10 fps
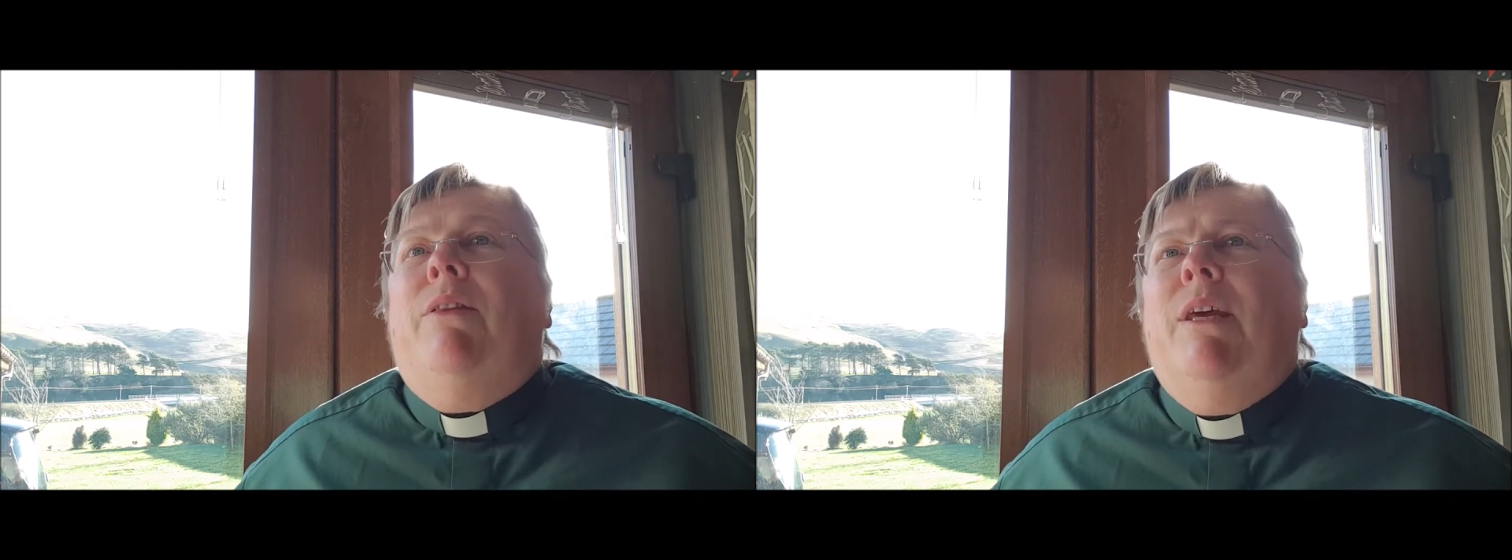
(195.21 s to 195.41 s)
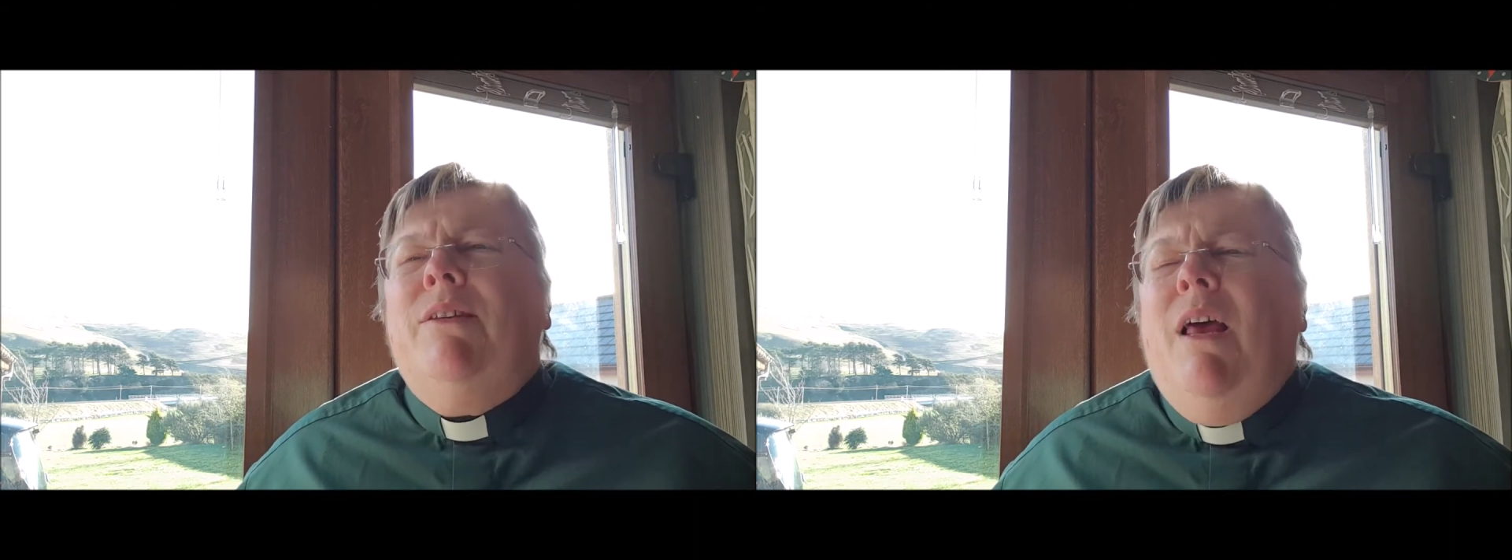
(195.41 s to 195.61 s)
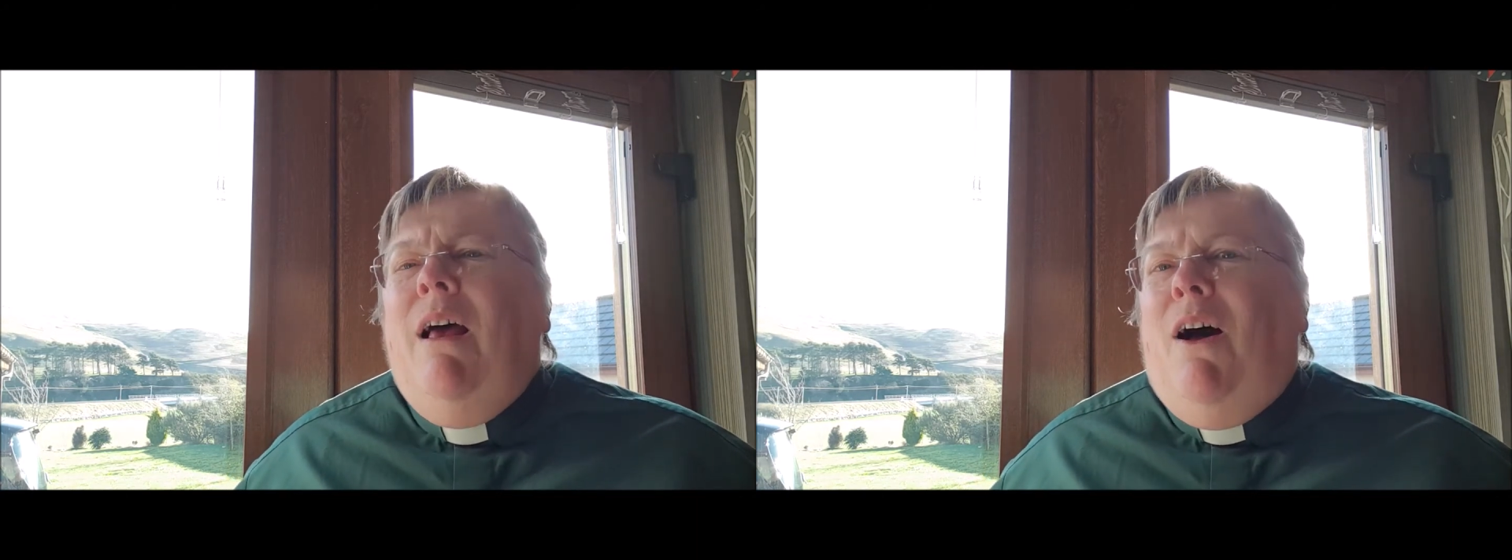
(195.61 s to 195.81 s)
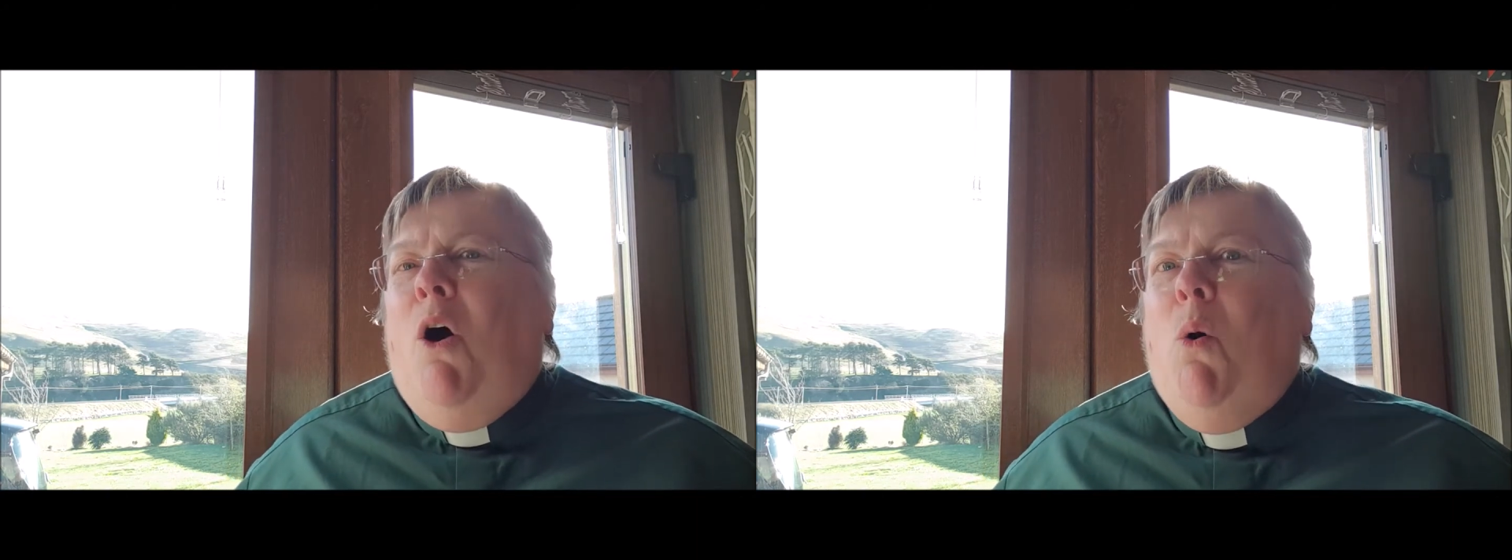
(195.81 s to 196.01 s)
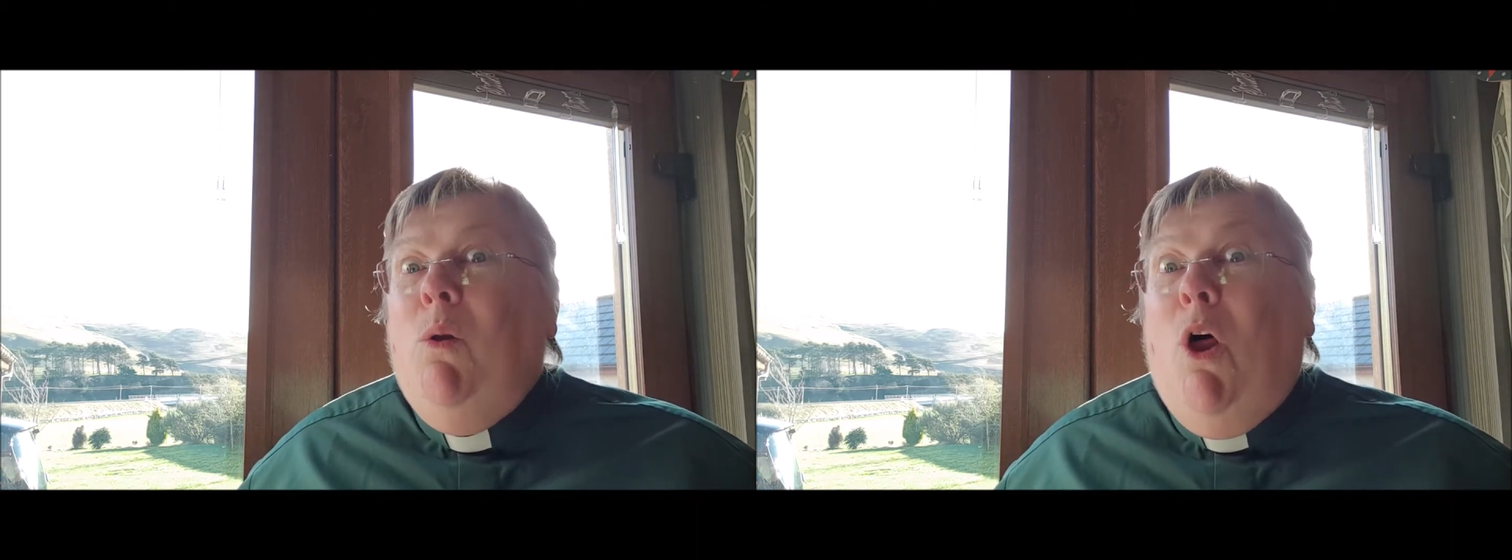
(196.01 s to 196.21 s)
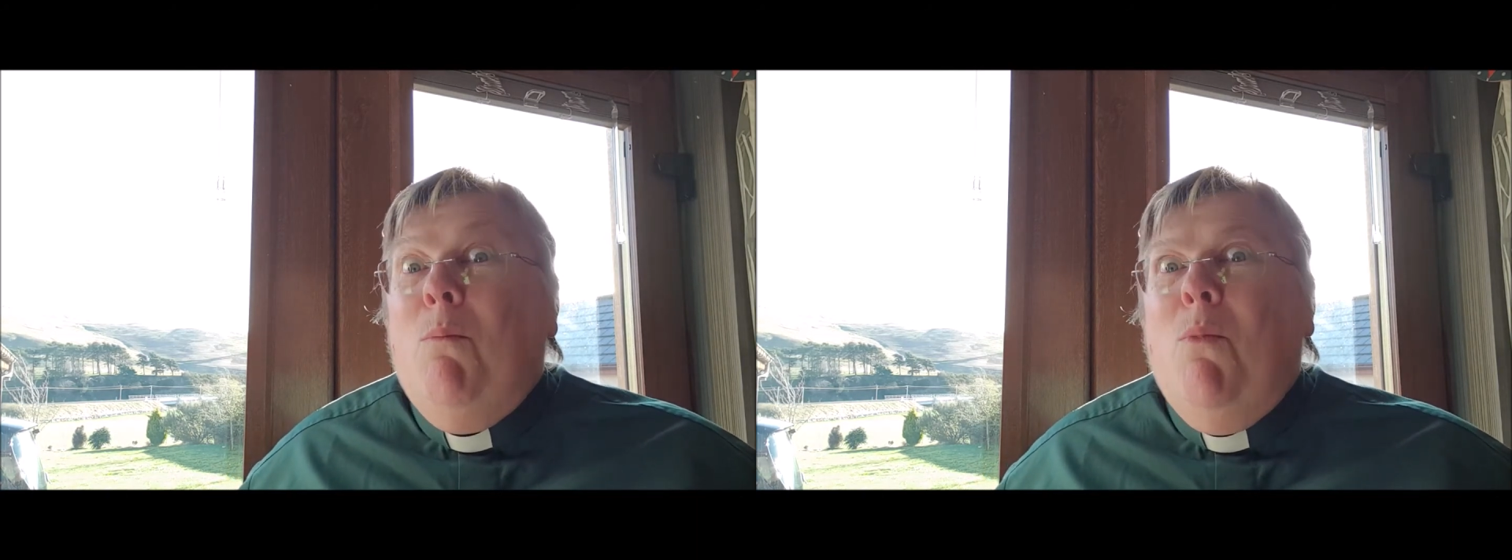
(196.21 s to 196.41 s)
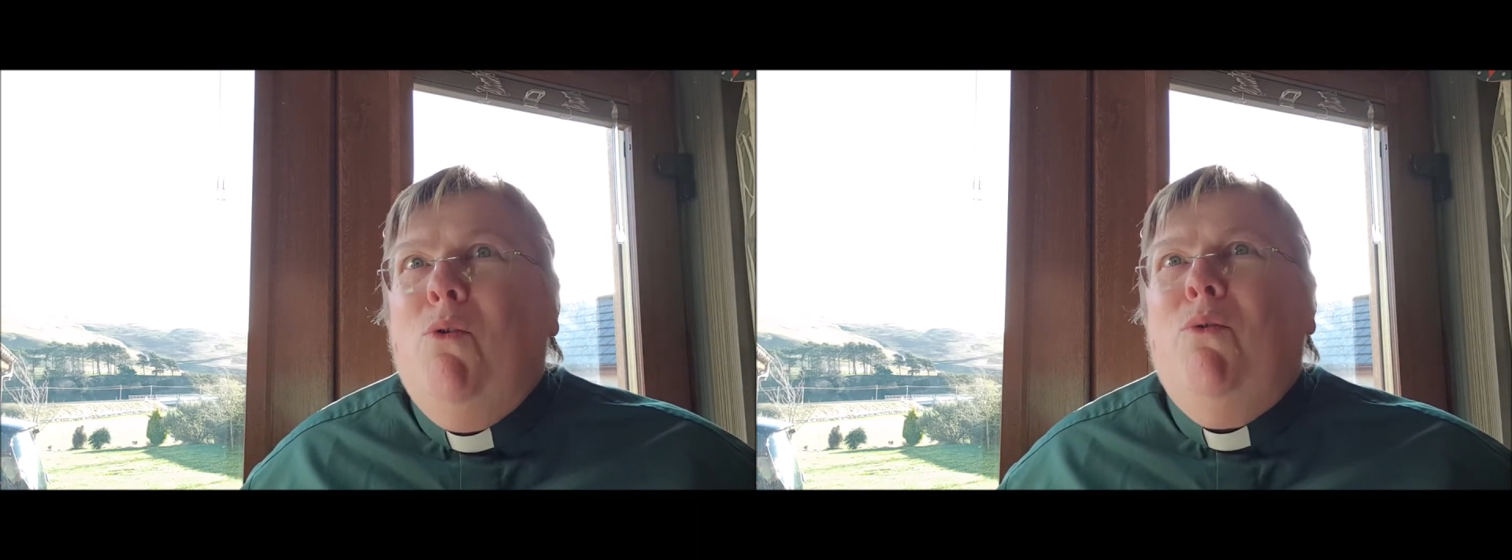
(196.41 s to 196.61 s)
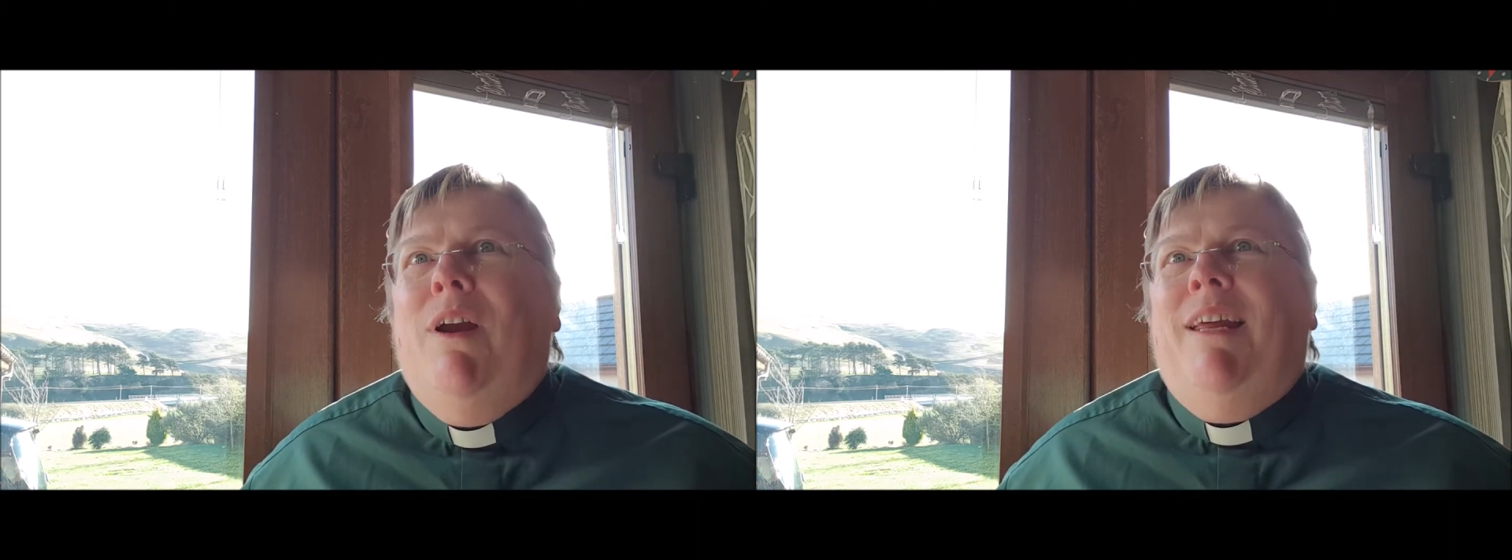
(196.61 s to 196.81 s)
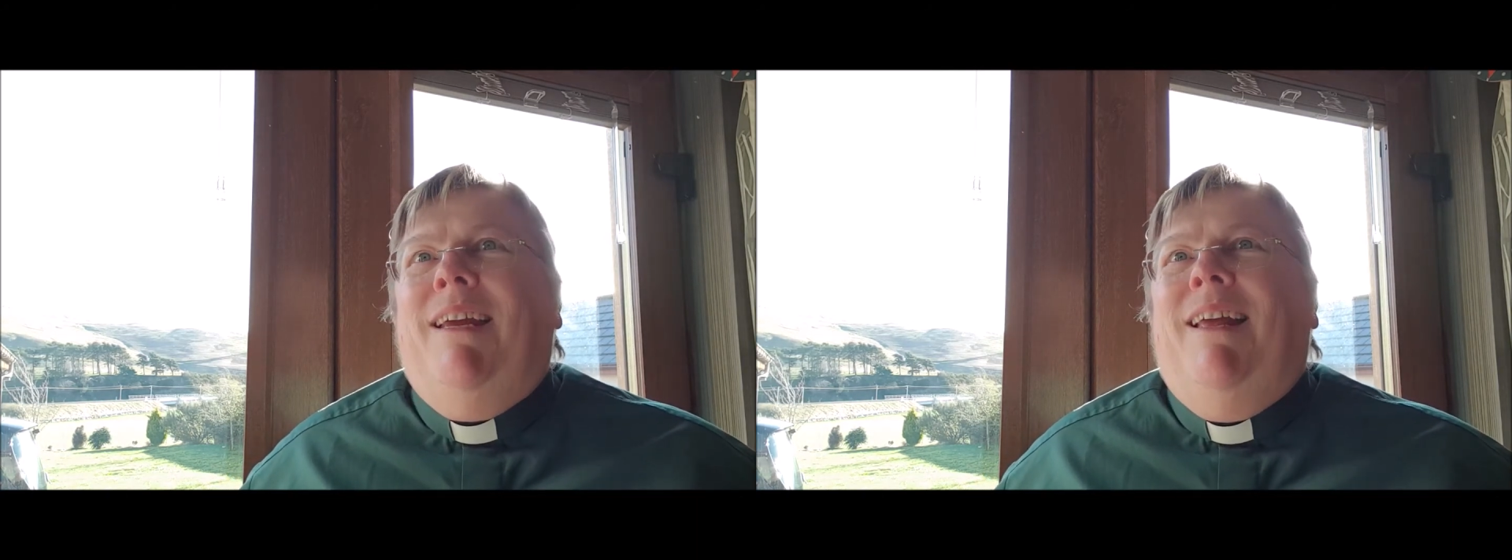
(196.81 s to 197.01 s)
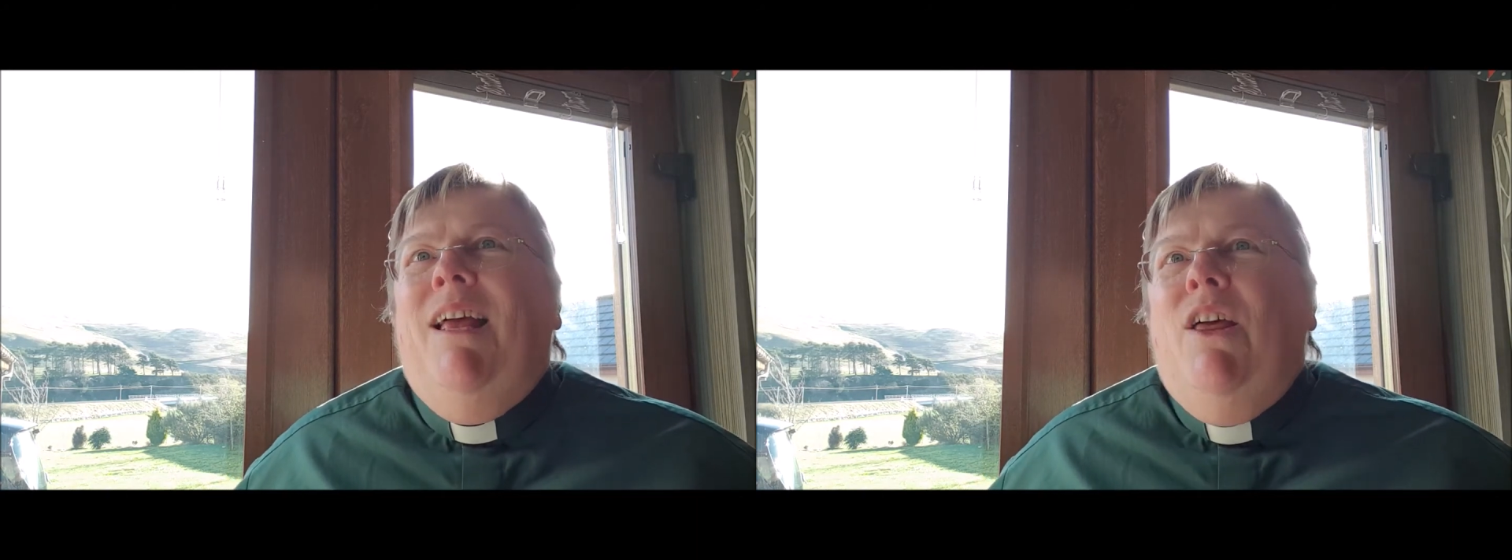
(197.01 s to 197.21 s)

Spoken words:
there's a whole lot more running.